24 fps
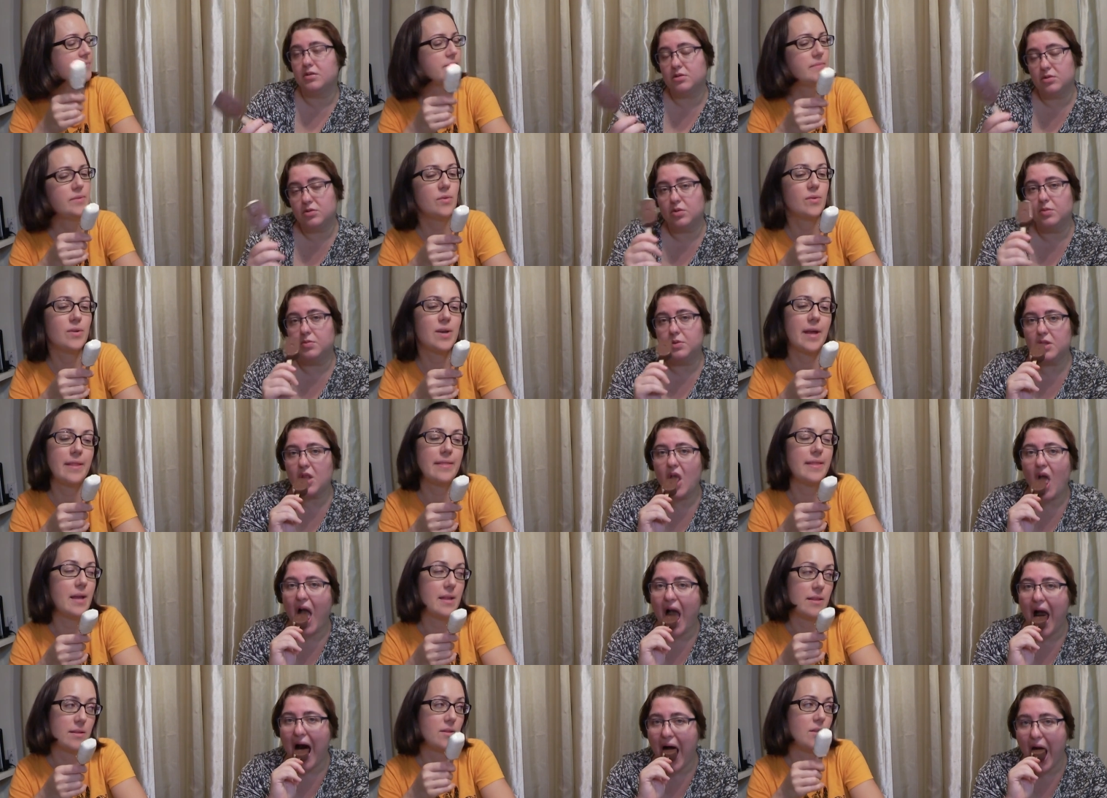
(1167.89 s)
Speaker 1: You
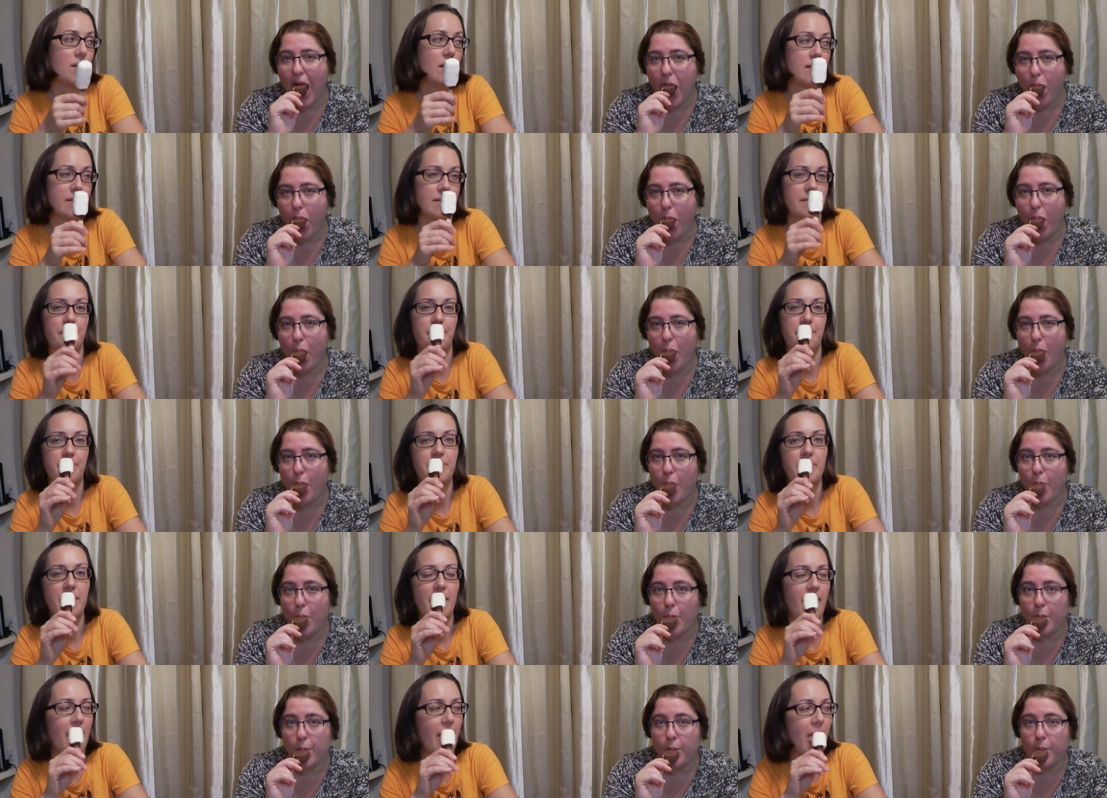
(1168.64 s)
got that a lot.
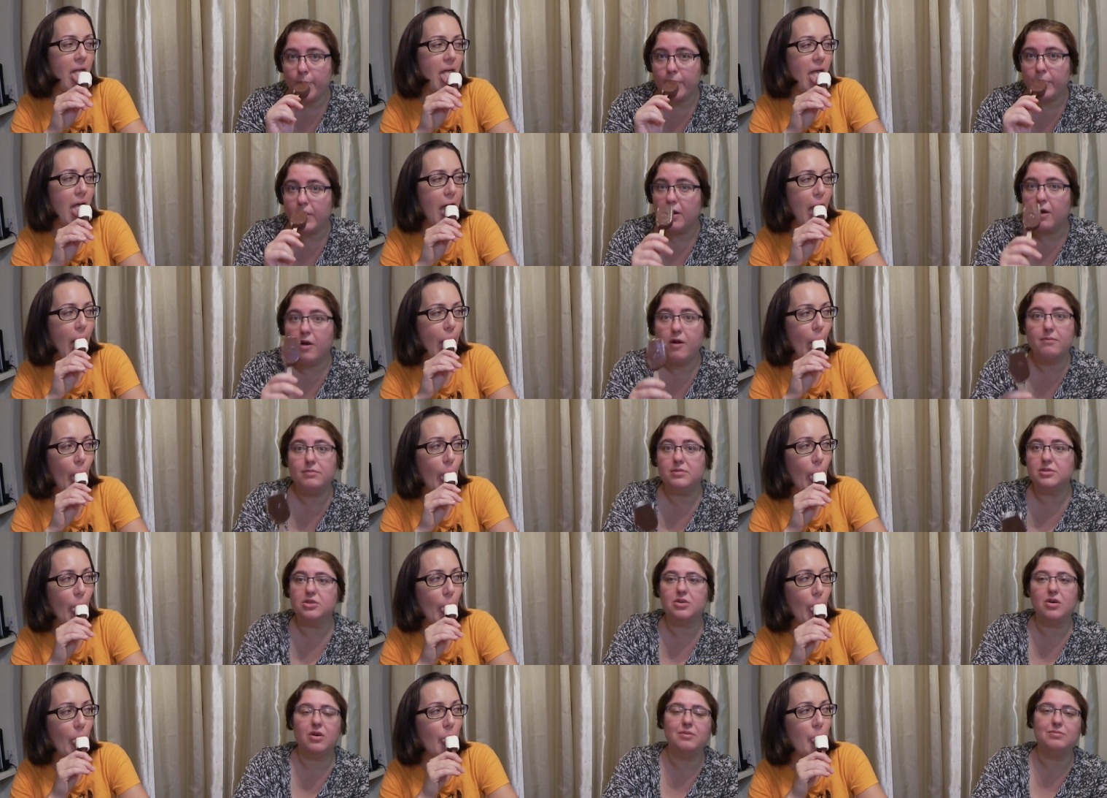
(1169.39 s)

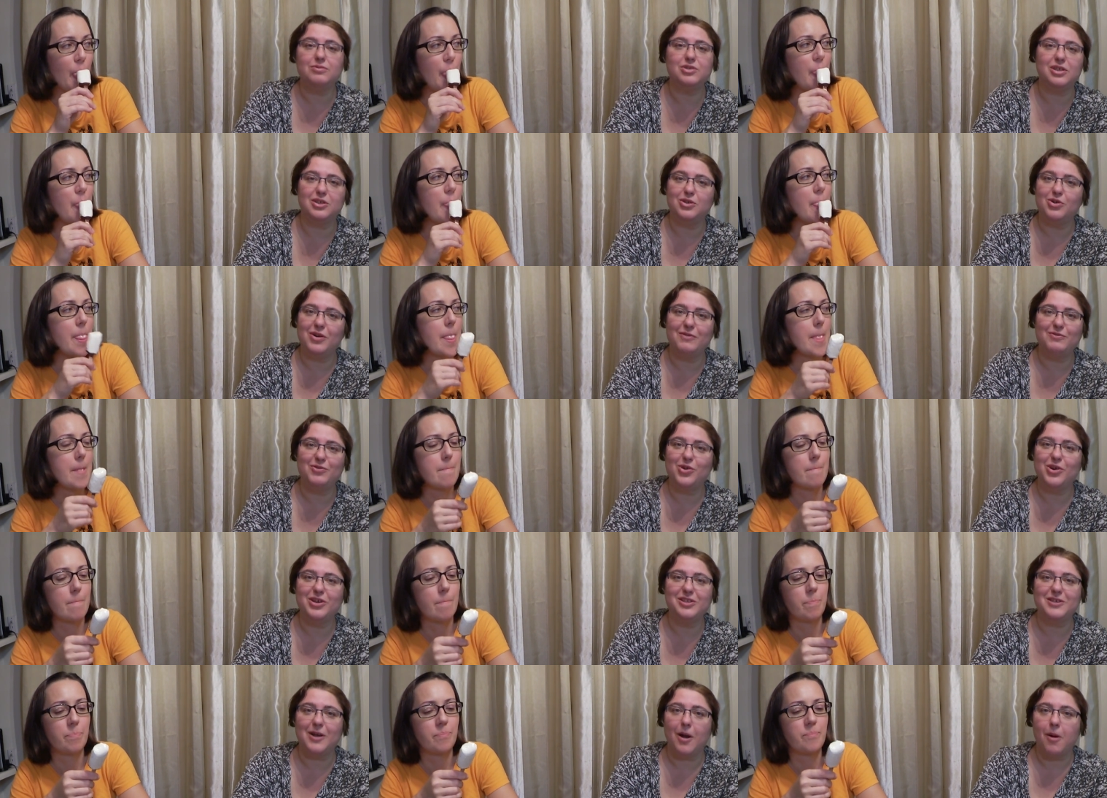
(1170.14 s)
OMG, you have
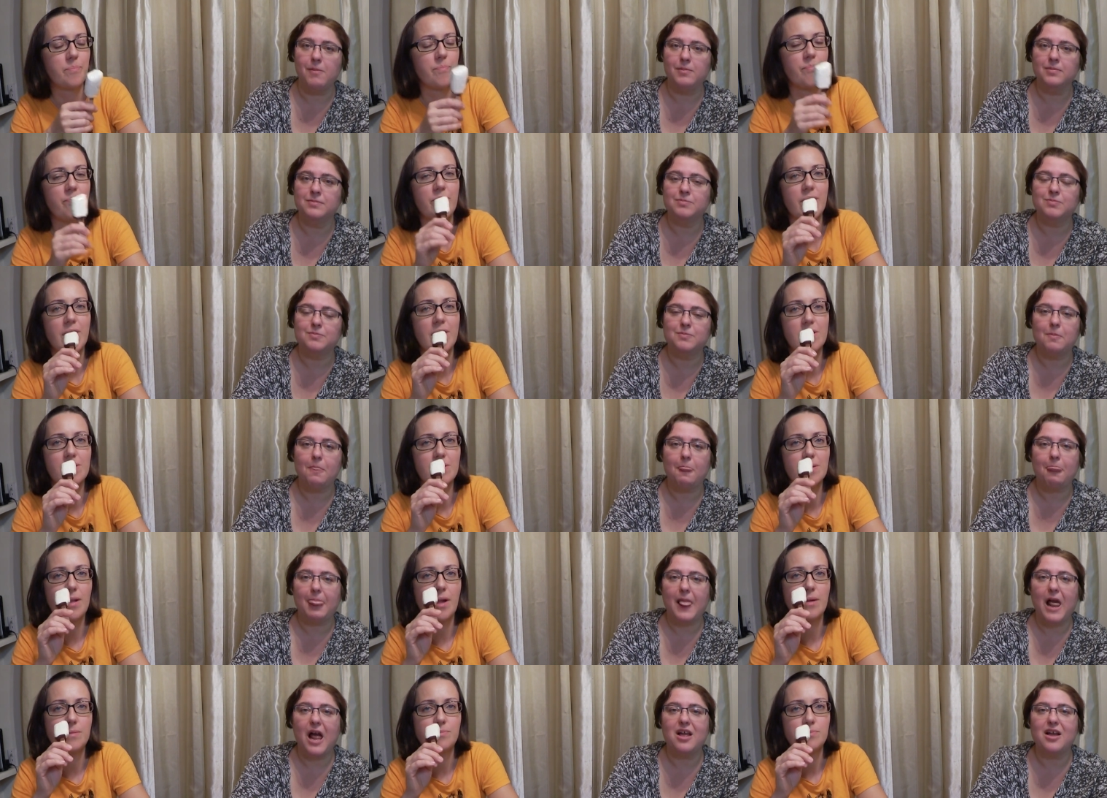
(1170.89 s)
no idea.
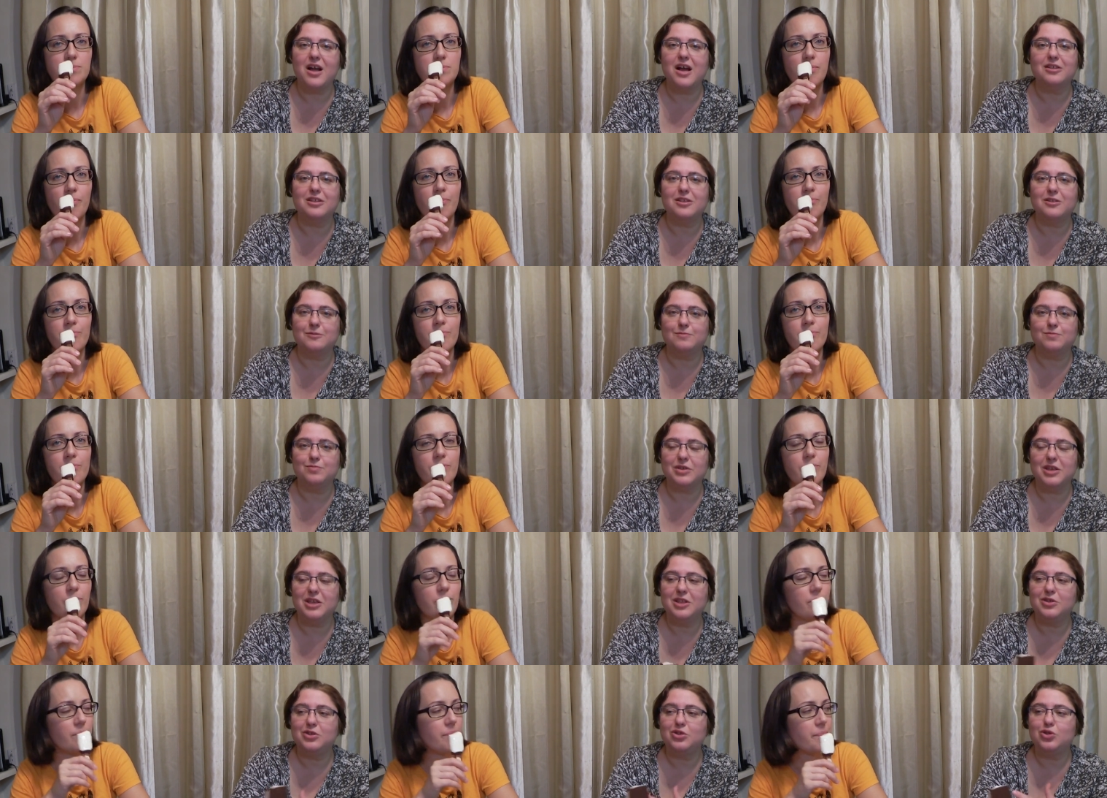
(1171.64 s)
I got it
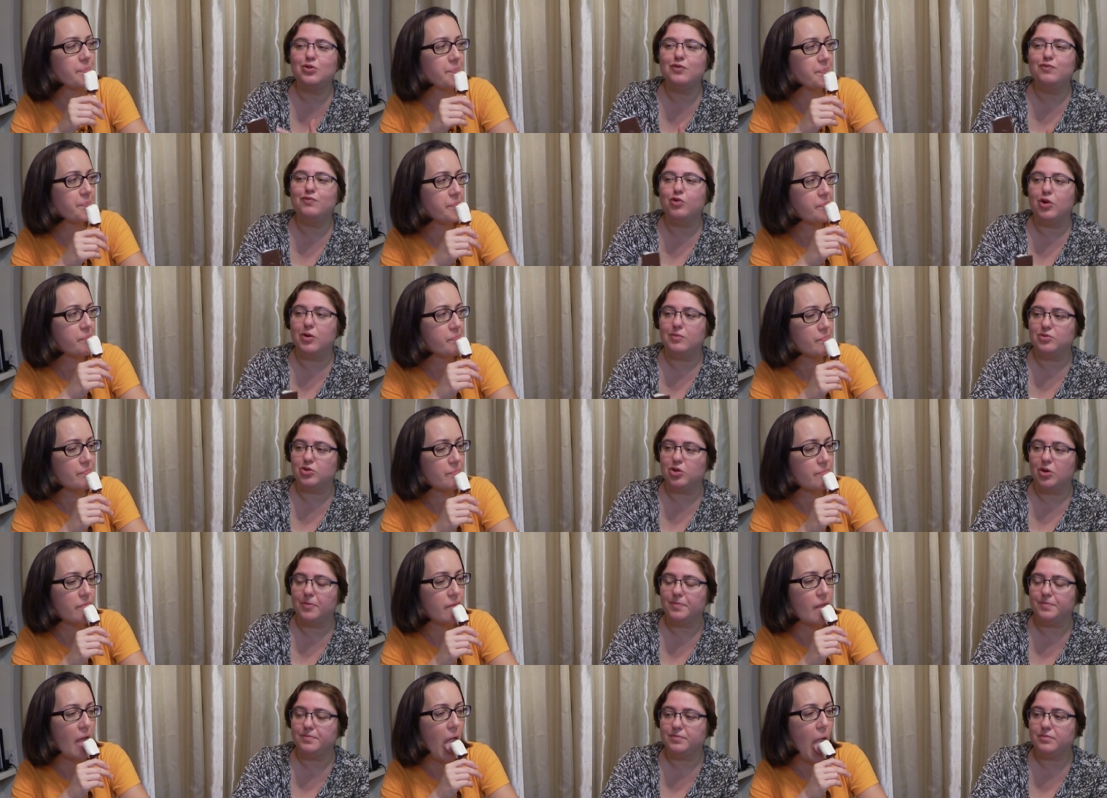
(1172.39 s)
in two forms.
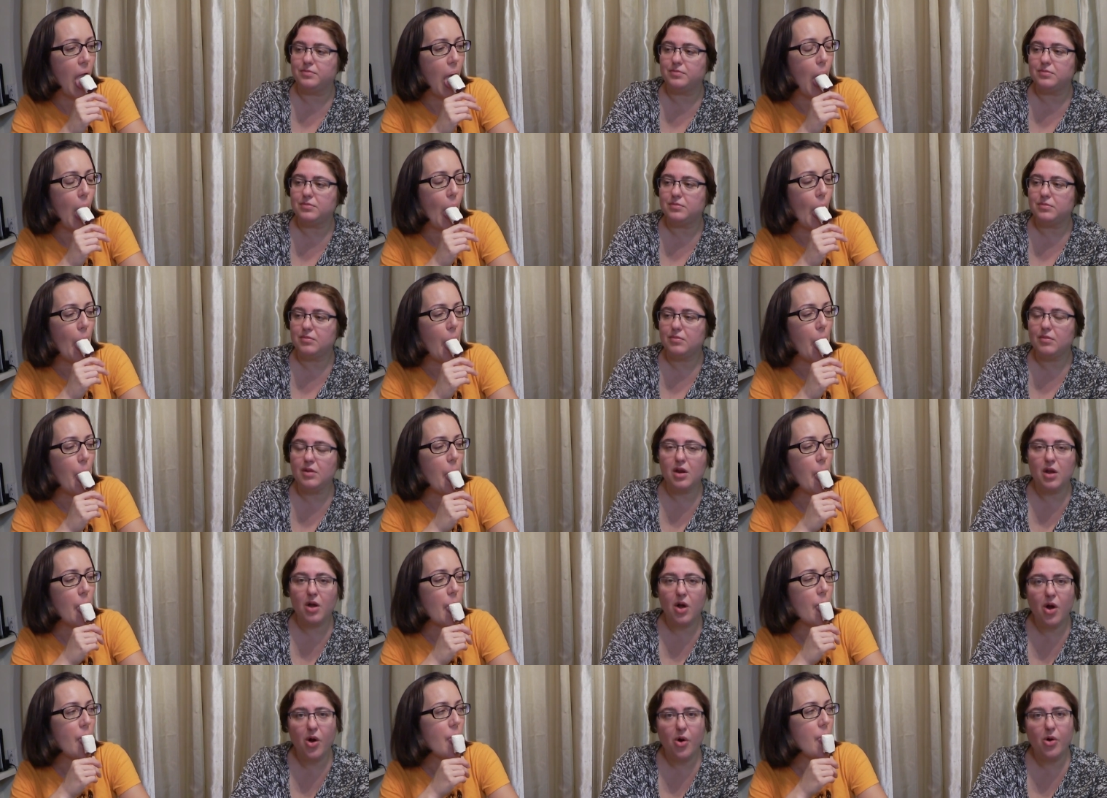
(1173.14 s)
Or,
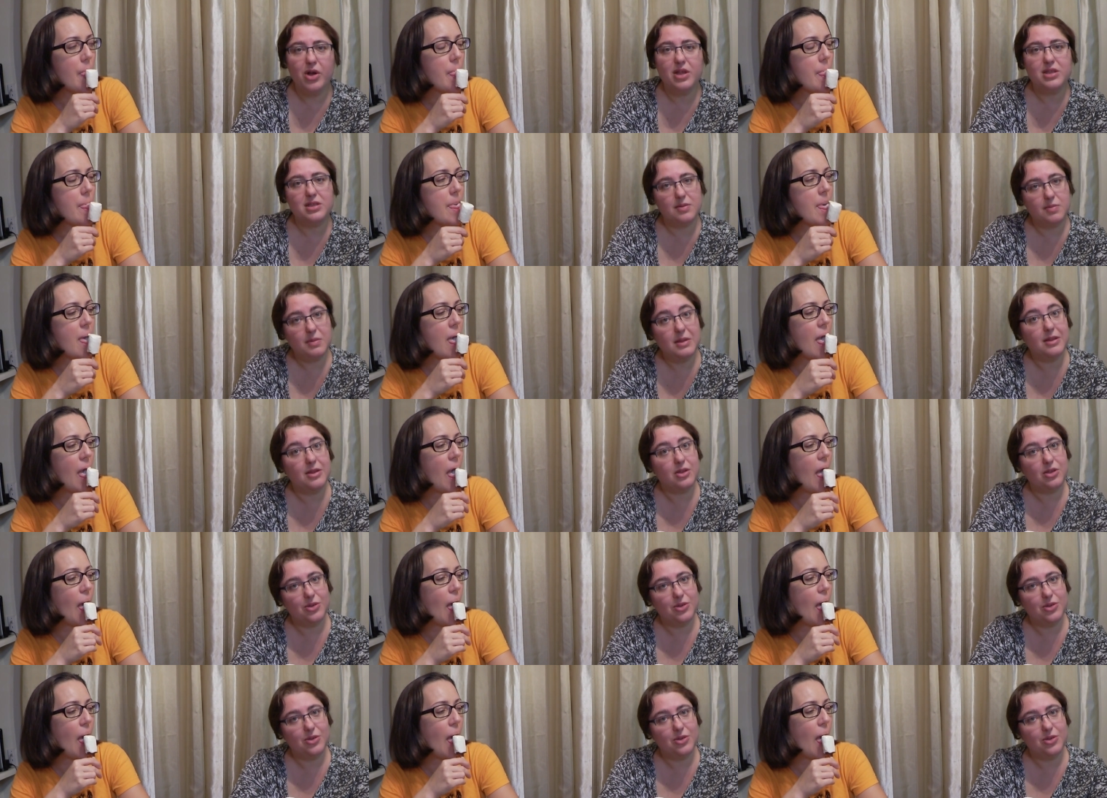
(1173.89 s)
oh, it means